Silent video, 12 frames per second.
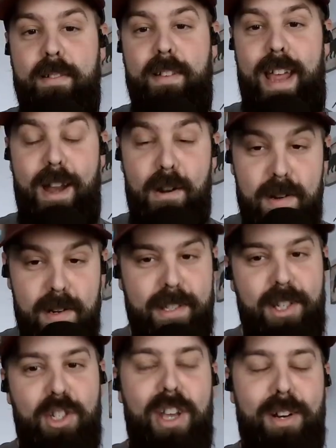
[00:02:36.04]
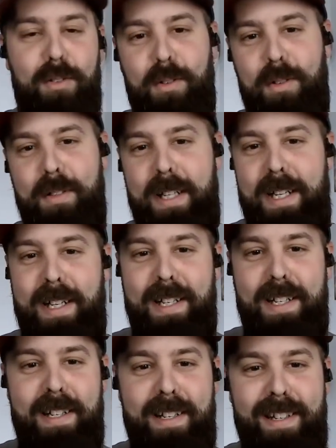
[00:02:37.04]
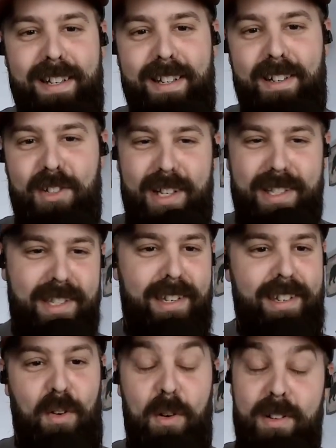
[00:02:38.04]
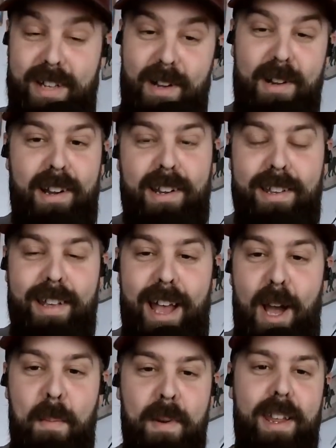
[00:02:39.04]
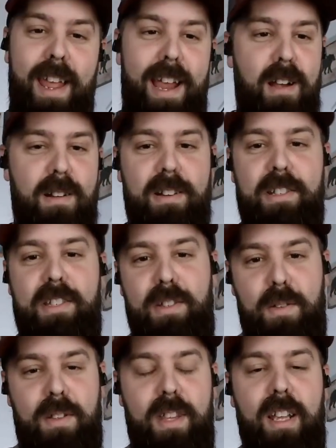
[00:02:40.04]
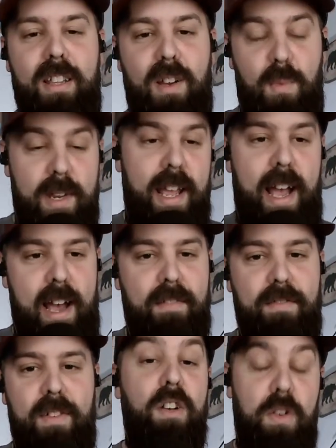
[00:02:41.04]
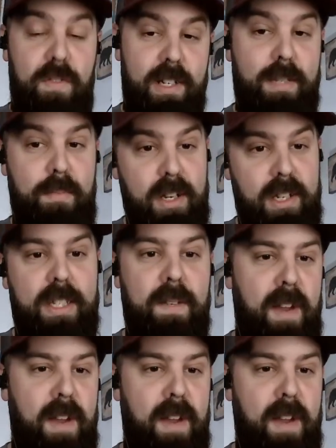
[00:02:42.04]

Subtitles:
herons in general. Now, Jesse or Derrick, how many herons do you think that we have? Different species of